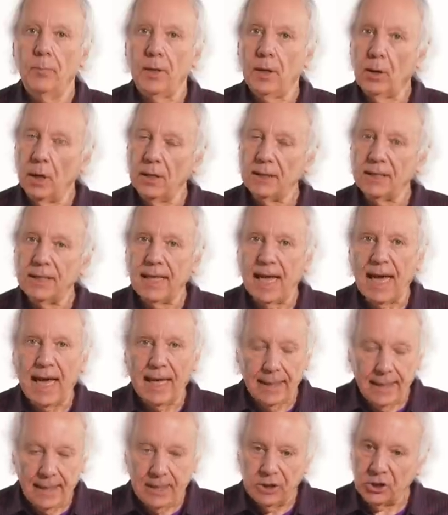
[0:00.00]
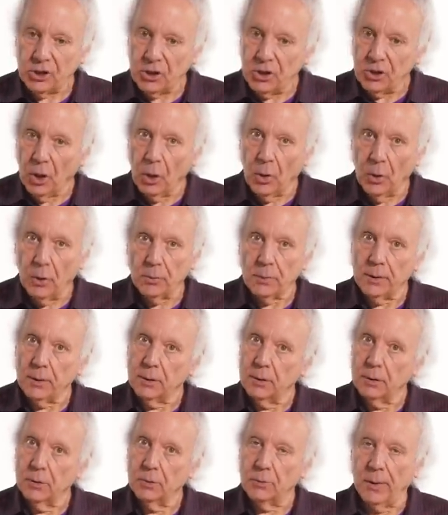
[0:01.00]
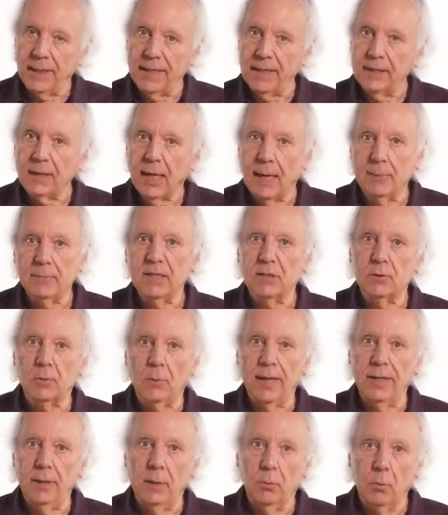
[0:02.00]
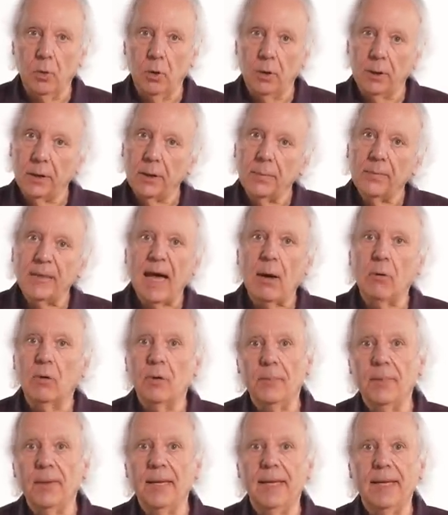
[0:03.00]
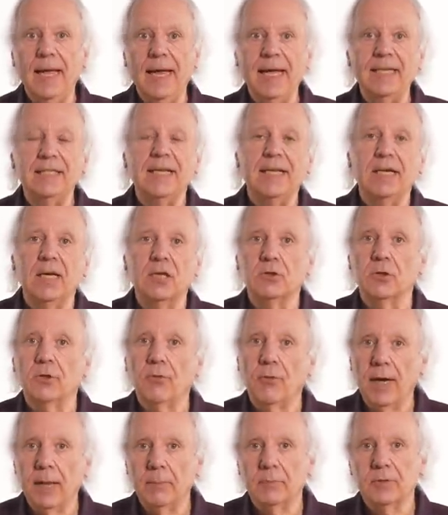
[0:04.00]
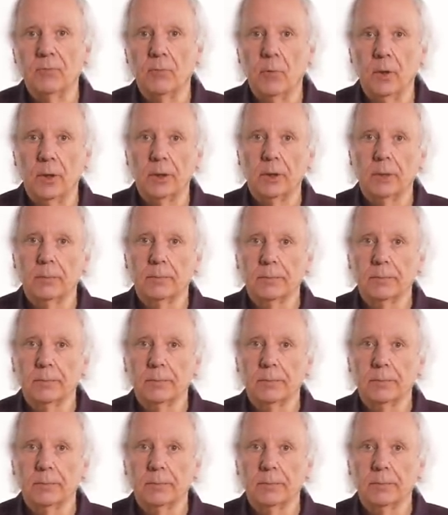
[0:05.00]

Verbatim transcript: Because of that, it should hold 20 times its weight in water. That would be 1,800 grams of water.